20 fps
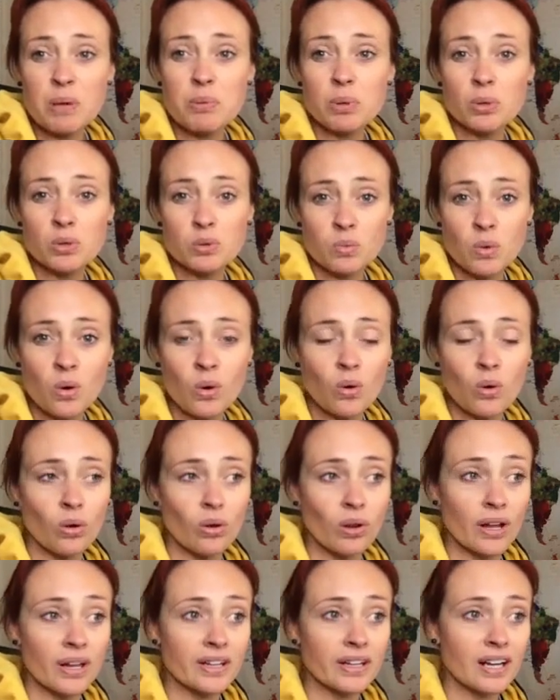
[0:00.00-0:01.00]
people's
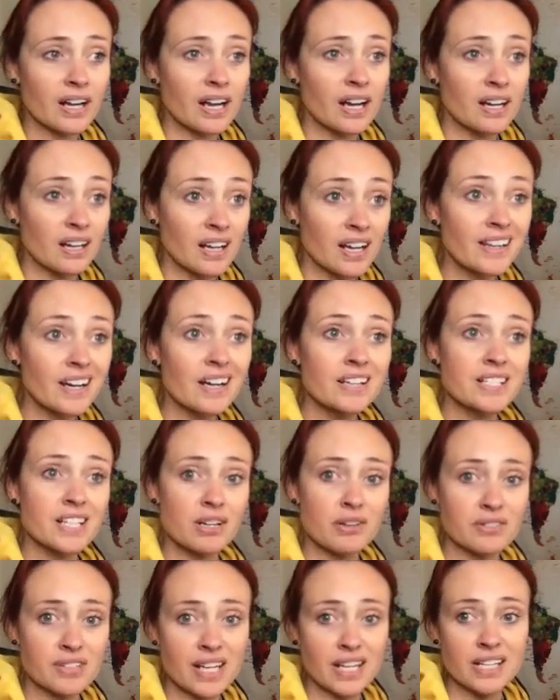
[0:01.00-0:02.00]
wall, and I kind of like the
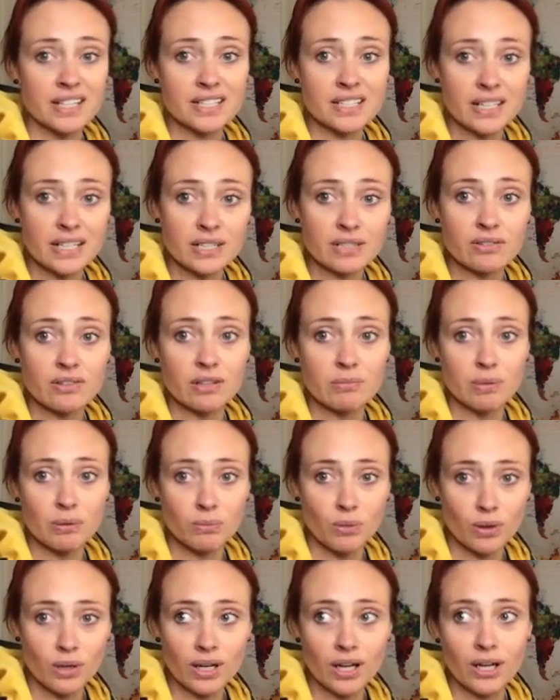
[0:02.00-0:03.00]
idea of selling 6 of them
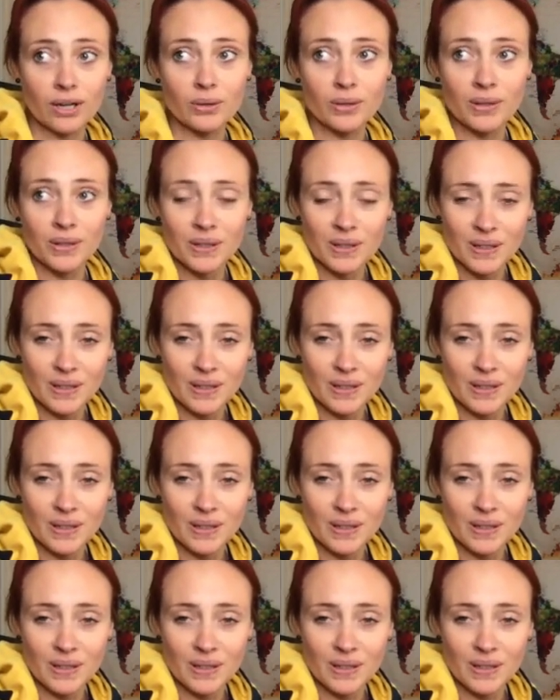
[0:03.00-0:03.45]
in one go.